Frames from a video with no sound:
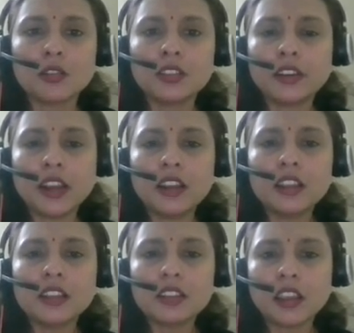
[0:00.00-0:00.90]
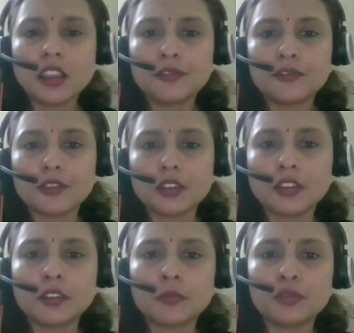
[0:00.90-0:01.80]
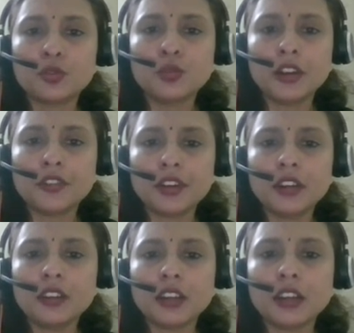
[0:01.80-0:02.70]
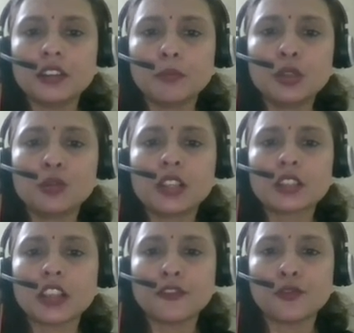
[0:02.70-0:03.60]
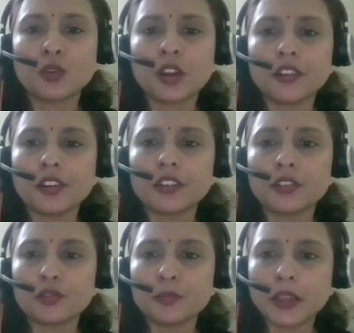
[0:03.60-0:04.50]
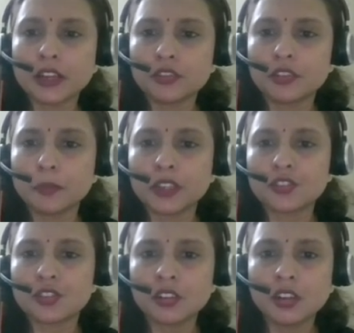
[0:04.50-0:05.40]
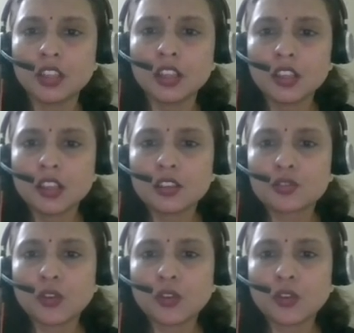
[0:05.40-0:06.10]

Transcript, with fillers: the red links have um, 200 and the blue links have 400. Go back to the picture. So